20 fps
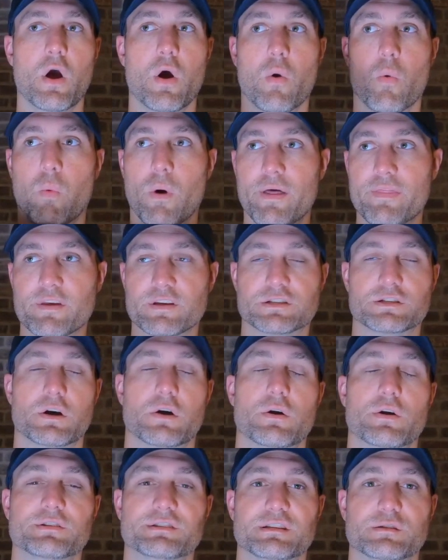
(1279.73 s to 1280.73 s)
When the
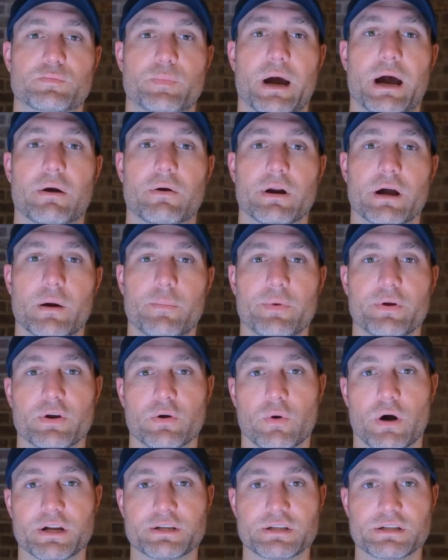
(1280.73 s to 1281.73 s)
Sonos is powered up and you're
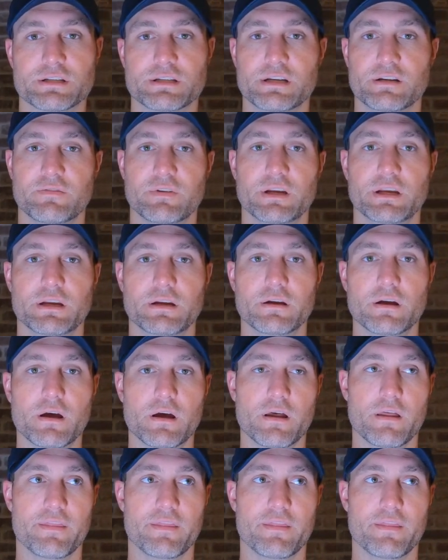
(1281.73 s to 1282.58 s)
watching TV,